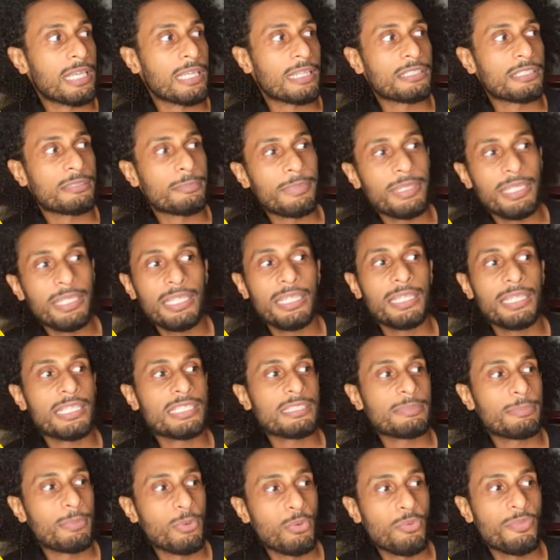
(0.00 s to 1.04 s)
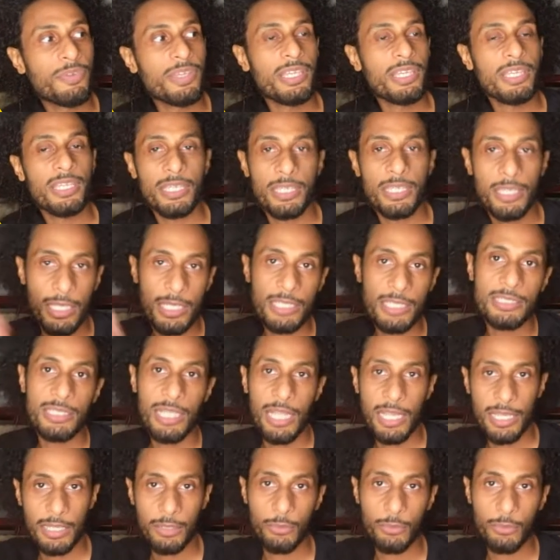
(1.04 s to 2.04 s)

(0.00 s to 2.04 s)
me, this movie is like